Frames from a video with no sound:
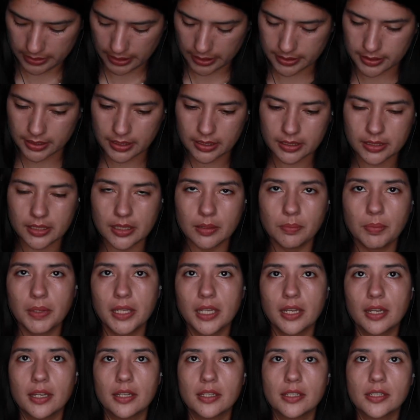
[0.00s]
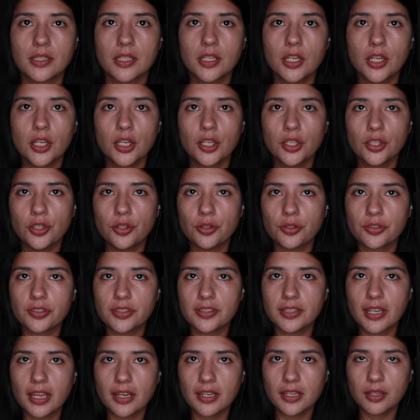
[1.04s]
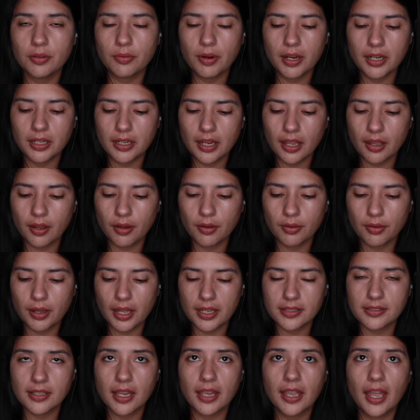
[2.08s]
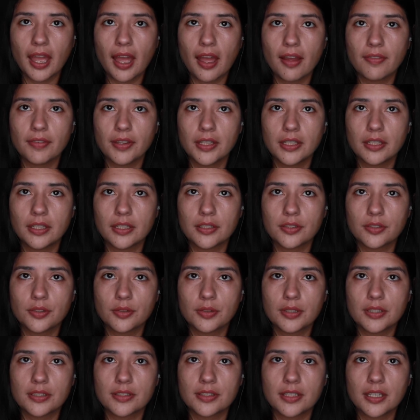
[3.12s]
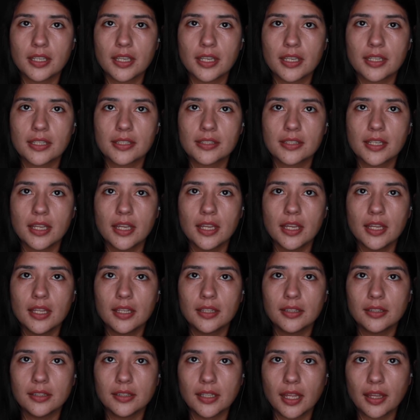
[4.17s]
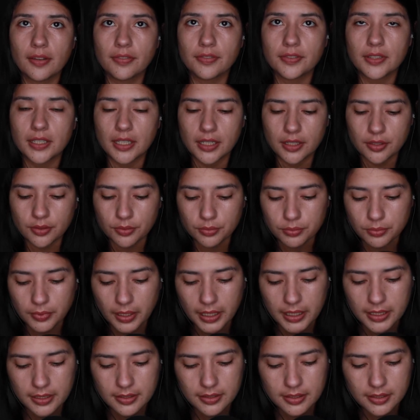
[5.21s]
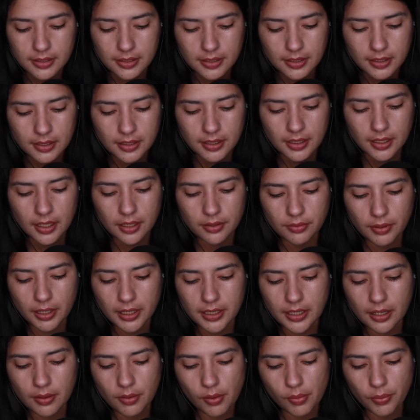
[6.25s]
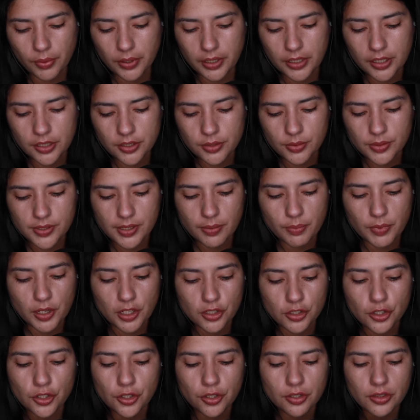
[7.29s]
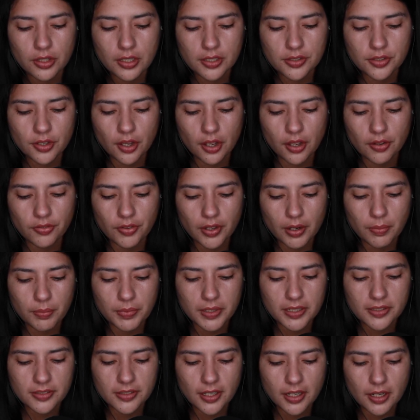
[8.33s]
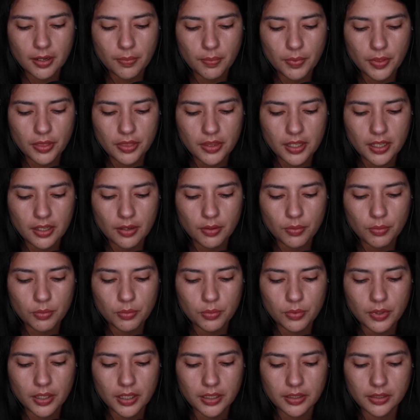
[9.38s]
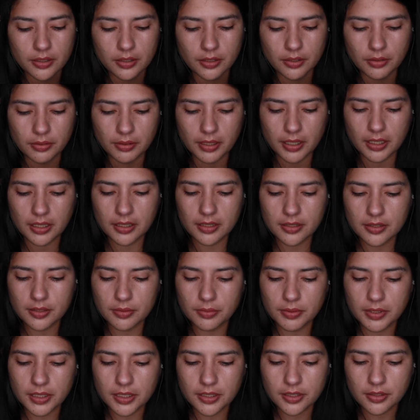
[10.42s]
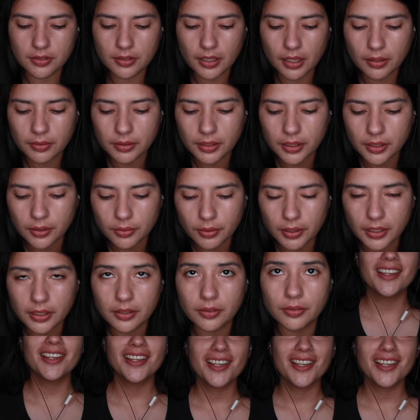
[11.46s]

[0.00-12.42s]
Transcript: technically because your setting right now, as I have it, as you can see, is left and right. And right now what we're going to do is I'm going to turn this off and I'm going to set up the 1. Okay, so we're going to do that really quick.